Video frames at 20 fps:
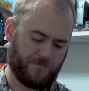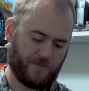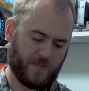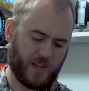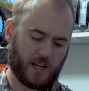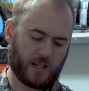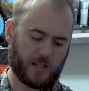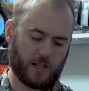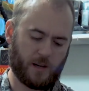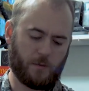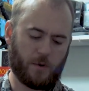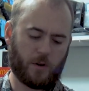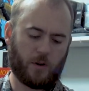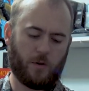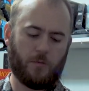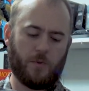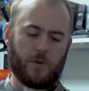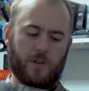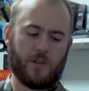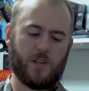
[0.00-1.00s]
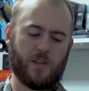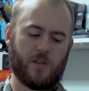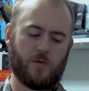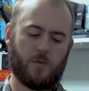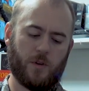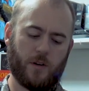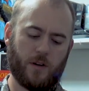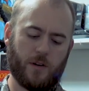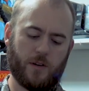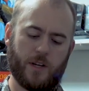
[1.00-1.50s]
Actually, I'm not going to put this
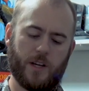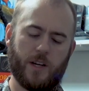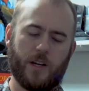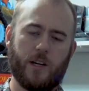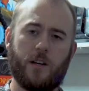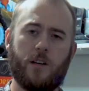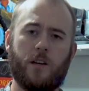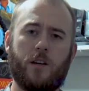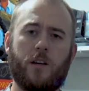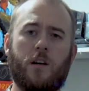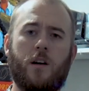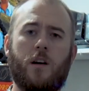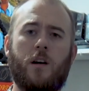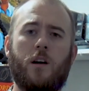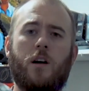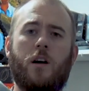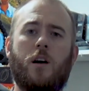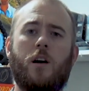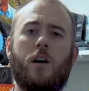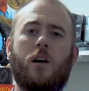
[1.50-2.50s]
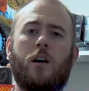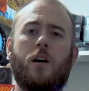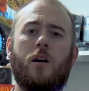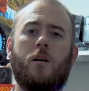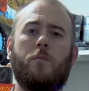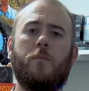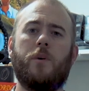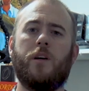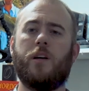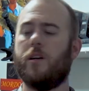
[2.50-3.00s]
one on yet
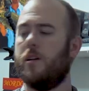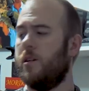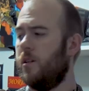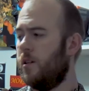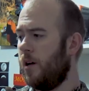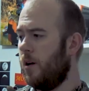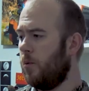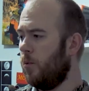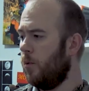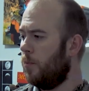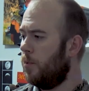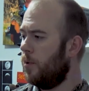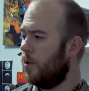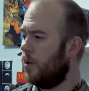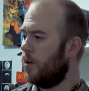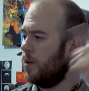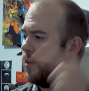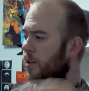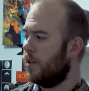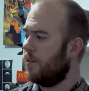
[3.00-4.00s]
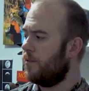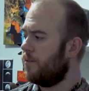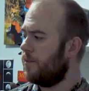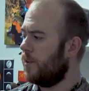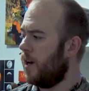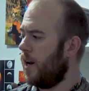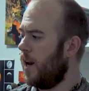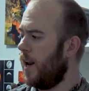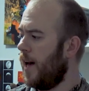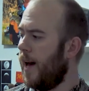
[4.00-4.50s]
because I will put on the
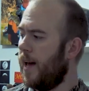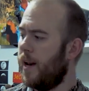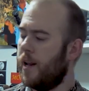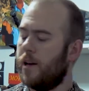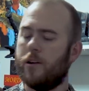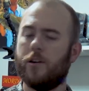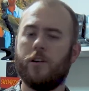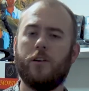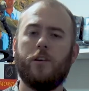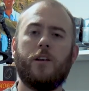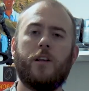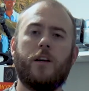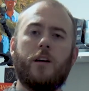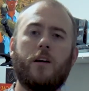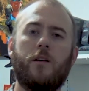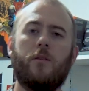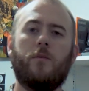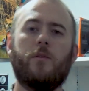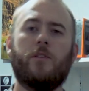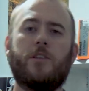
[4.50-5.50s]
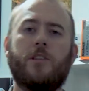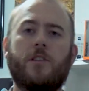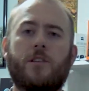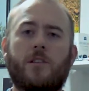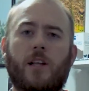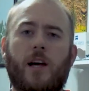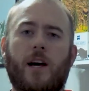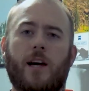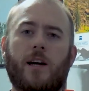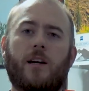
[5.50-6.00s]
Fanatic Hoodie, which
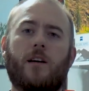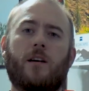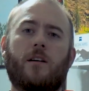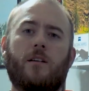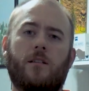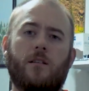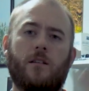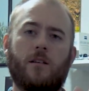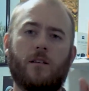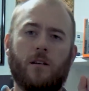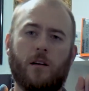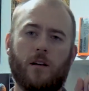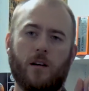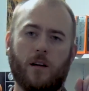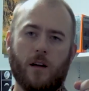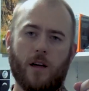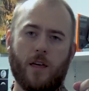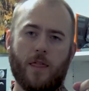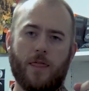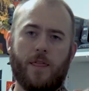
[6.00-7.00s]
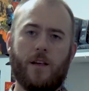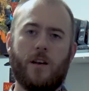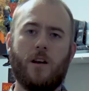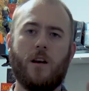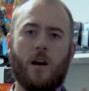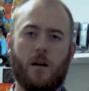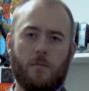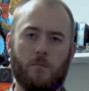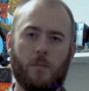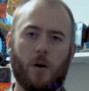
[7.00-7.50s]
is like the
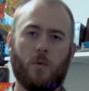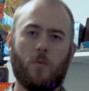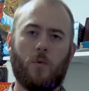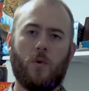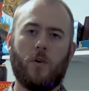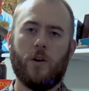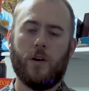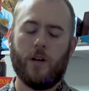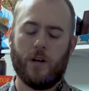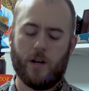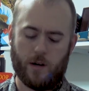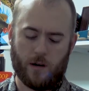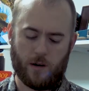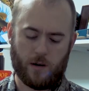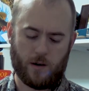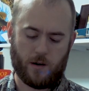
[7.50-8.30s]
#1.